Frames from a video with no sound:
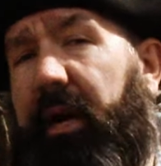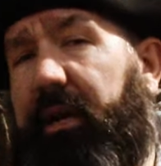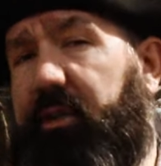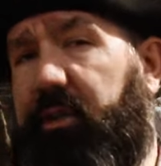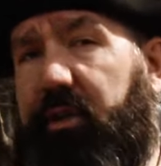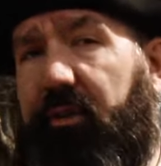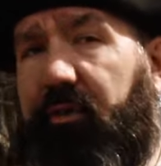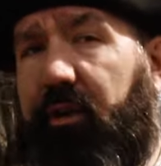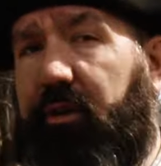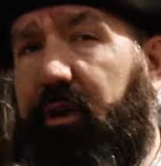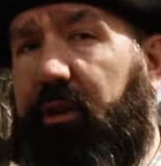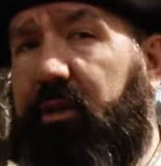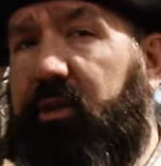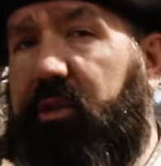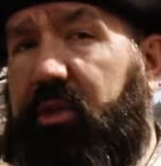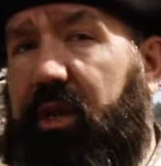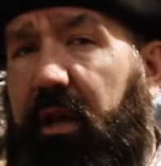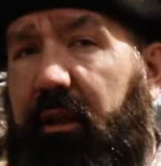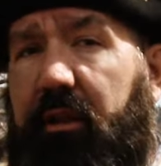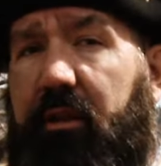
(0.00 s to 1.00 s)
by civilian
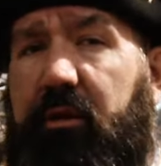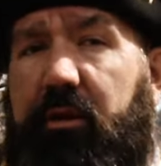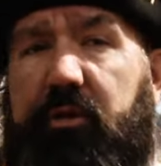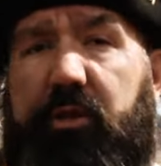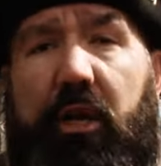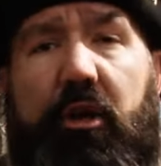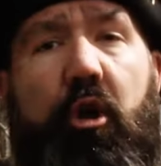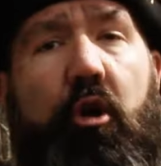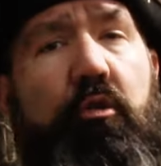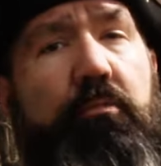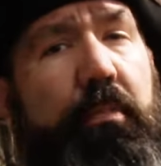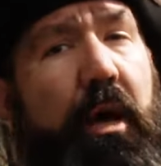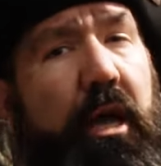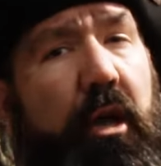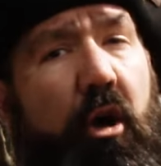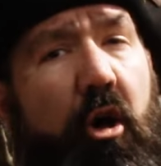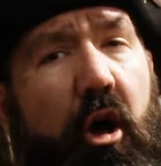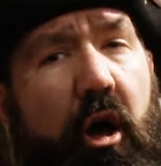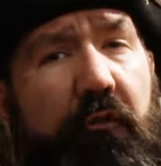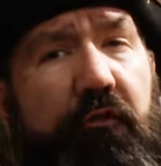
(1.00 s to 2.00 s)
sutlers and owned
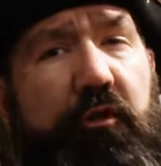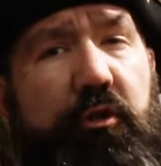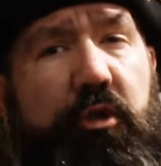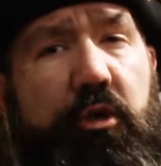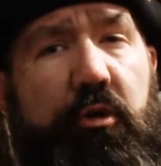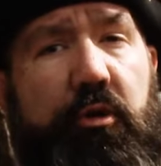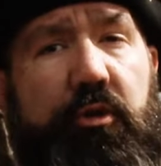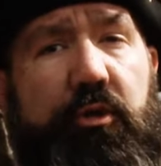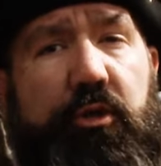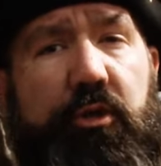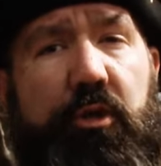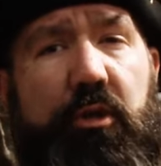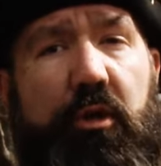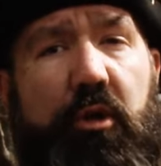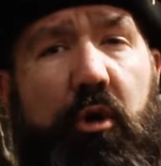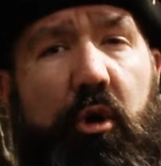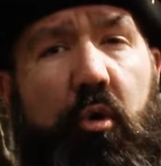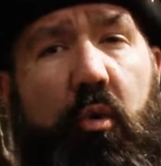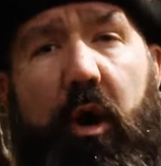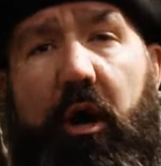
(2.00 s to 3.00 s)
by officers
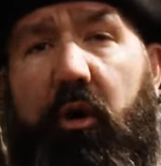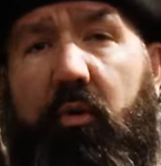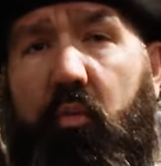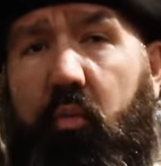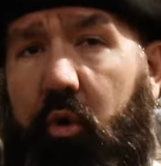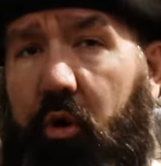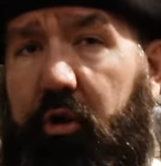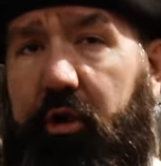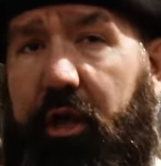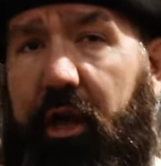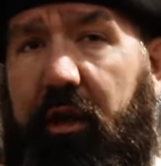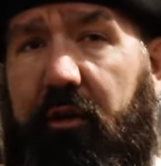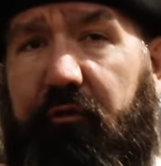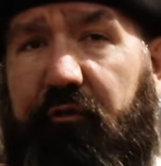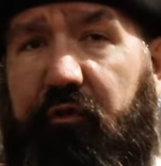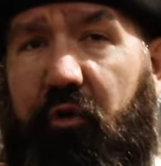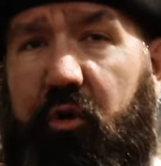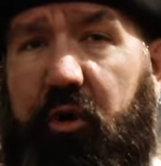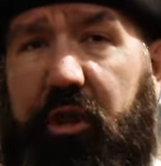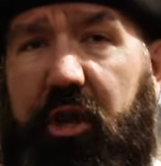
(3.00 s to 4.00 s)
who are working
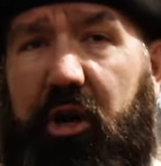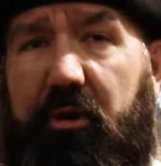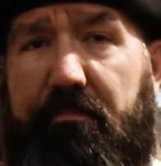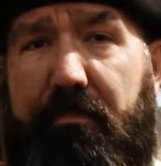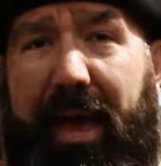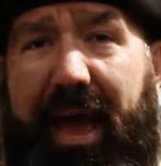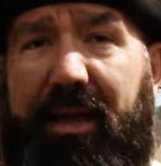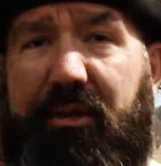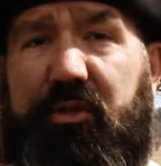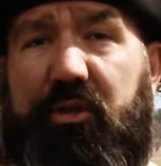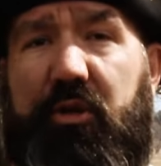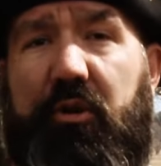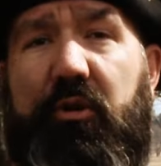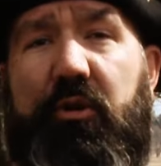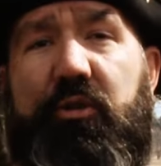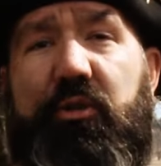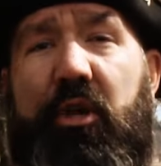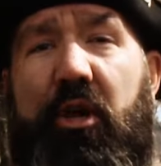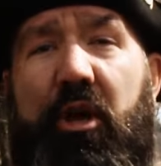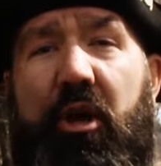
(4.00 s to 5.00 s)
for their
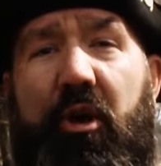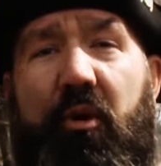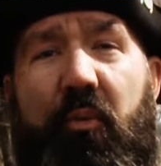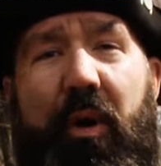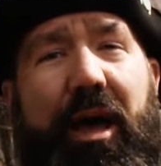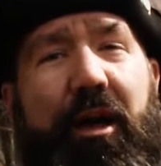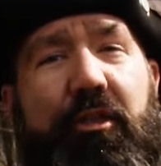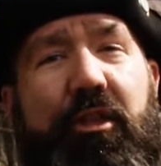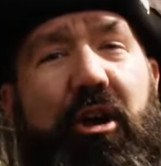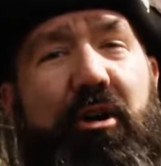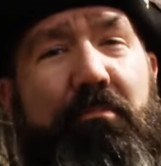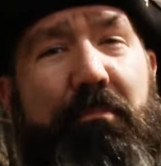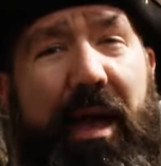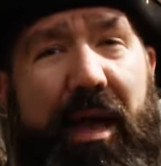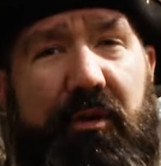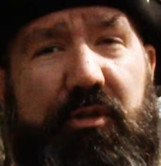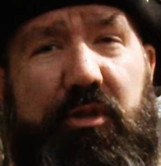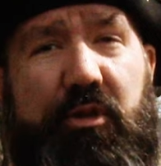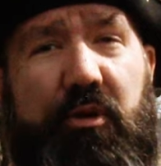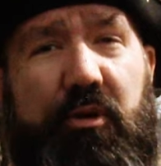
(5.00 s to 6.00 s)
masters while their
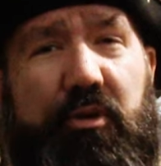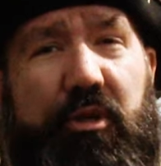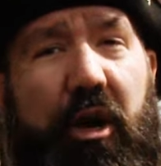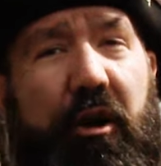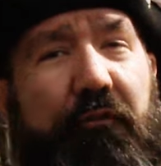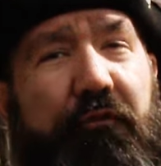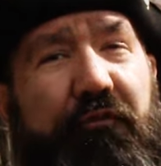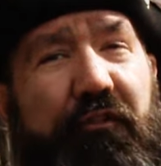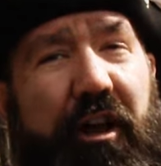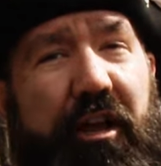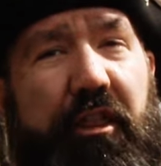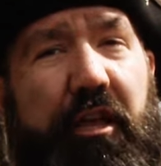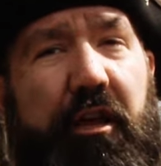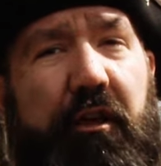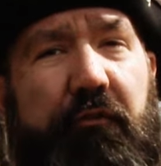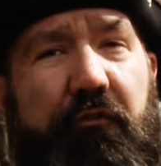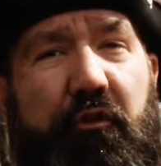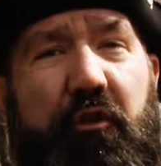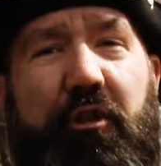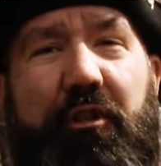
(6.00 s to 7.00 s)
masters are
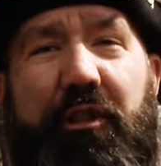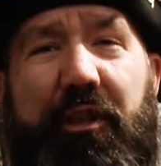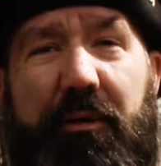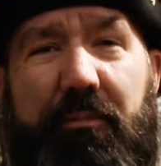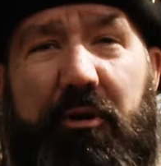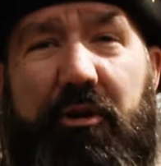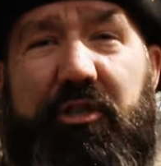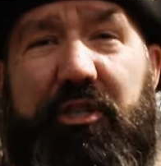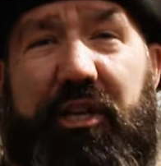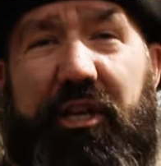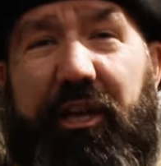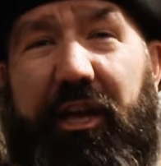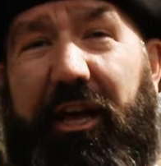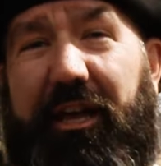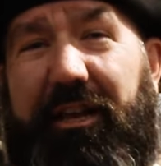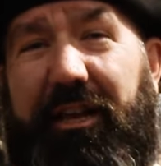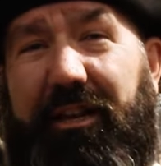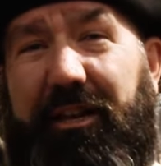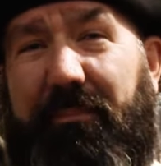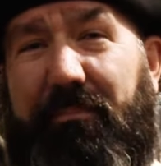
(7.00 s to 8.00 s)
fighting for liberty
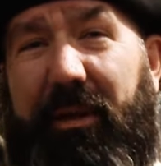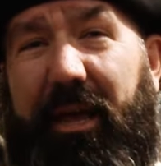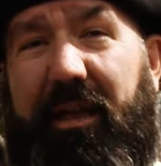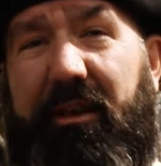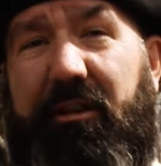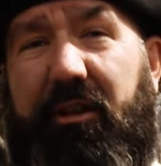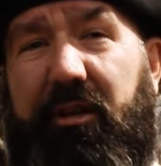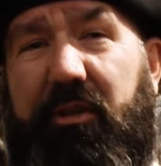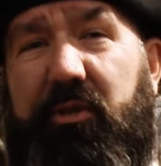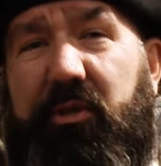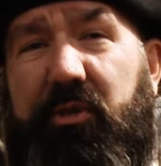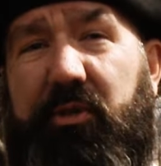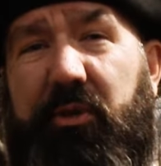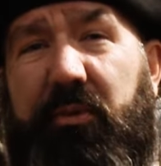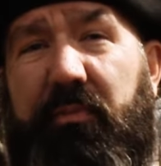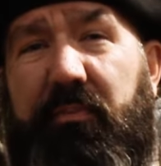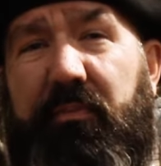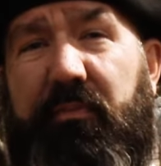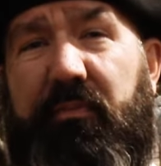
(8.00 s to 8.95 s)
and independence.